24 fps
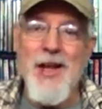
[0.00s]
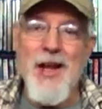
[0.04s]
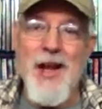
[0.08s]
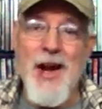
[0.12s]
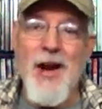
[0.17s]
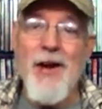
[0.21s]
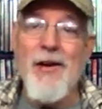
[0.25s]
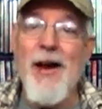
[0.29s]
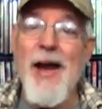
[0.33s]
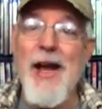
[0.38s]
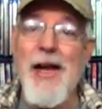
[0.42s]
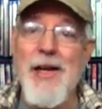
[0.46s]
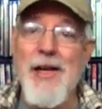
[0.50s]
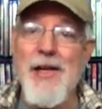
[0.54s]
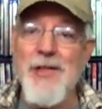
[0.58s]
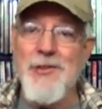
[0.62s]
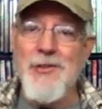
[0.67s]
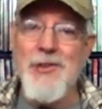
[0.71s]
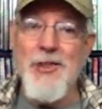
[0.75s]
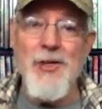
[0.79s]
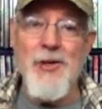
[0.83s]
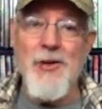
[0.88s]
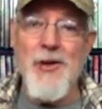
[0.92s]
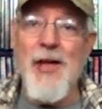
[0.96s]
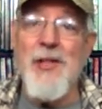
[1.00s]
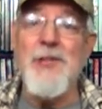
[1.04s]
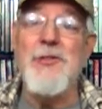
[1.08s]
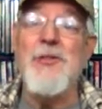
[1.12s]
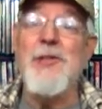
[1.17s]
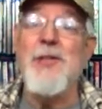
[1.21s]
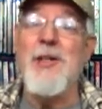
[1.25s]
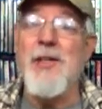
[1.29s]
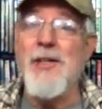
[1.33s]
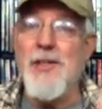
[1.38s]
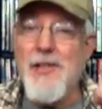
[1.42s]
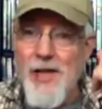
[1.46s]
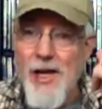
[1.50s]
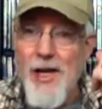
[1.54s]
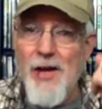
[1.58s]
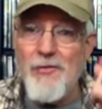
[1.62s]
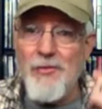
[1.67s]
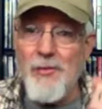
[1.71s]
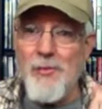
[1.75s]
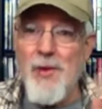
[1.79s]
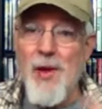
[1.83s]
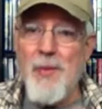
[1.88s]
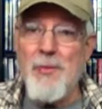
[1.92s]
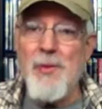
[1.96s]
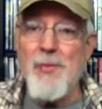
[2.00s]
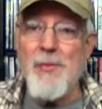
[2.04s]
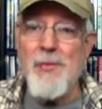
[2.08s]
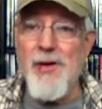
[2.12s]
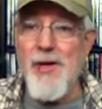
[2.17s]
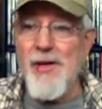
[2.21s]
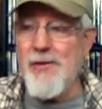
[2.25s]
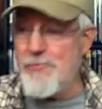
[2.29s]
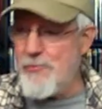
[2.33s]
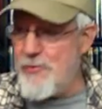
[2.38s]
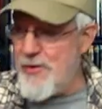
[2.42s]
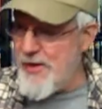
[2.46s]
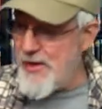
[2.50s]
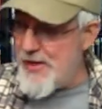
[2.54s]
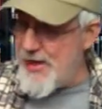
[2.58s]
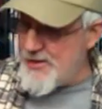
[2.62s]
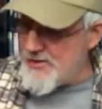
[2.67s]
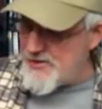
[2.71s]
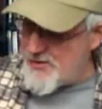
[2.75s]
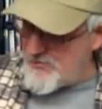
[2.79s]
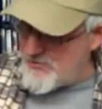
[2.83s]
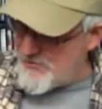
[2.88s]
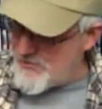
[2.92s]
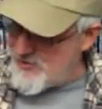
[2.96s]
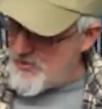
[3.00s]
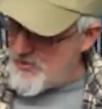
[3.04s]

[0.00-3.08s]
All right, so as you can tell from up above, we got some